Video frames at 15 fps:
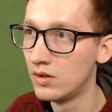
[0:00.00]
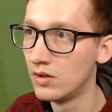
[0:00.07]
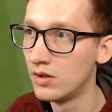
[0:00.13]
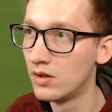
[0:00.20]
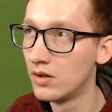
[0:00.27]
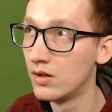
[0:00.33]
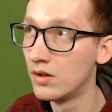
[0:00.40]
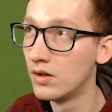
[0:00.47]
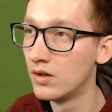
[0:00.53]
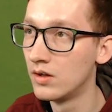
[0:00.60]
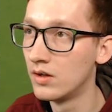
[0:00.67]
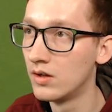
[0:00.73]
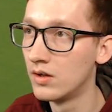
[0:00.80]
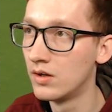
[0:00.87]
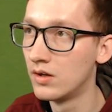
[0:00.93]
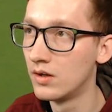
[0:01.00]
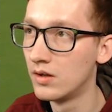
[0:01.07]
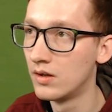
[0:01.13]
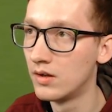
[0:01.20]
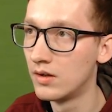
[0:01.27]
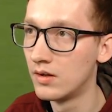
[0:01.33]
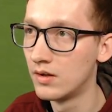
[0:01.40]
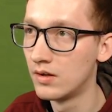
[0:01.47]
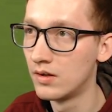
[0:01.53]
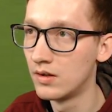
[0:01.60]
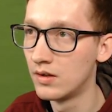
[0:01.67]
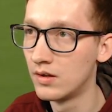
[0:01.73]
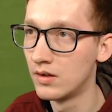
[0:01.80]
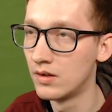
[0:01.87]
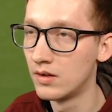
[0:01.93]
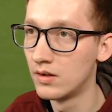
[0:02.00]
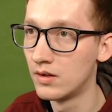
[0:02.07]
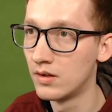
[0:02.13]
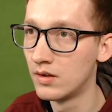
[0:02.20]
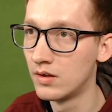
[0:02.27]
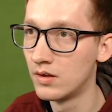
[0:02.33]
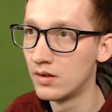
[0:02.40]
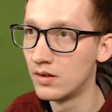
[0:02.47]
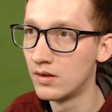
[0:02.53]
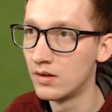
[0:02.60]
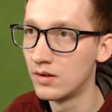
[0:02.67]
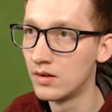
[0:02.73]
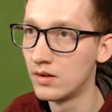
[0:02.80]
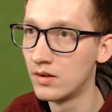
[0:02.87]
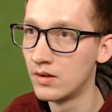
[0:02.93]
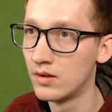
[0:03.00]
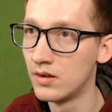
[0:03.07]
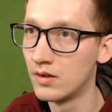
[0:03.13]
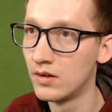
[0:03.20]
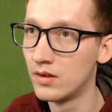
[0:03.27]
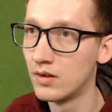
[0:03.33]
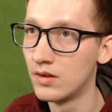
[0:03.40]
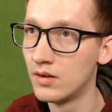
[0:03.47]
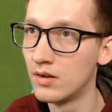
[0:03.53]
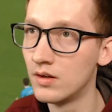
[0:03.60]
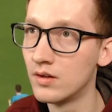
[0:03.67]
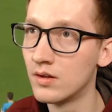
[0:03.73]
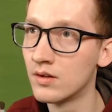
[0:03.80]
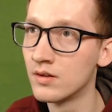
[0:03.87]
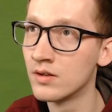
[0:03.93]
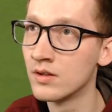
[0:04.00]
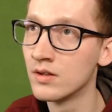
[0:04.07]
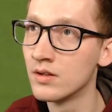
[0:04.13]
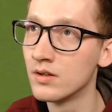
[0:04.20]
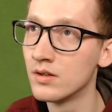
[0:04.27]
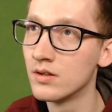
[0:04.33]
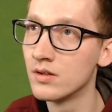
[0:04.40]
(no one is talking)